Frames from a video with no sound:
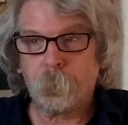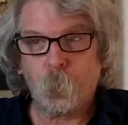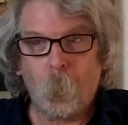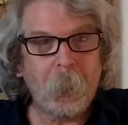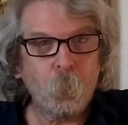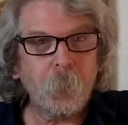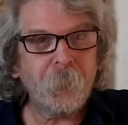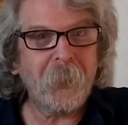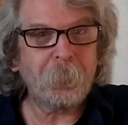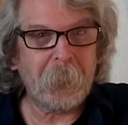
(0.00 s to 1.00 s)
Why wouldn't
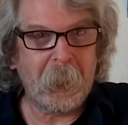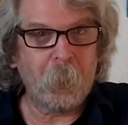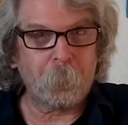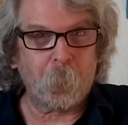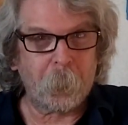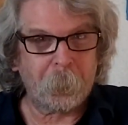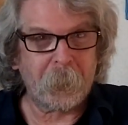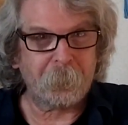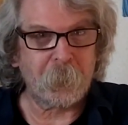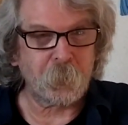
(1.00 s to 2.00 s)
that be helpful and
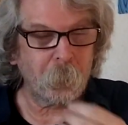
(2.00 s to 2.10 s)
beneficial?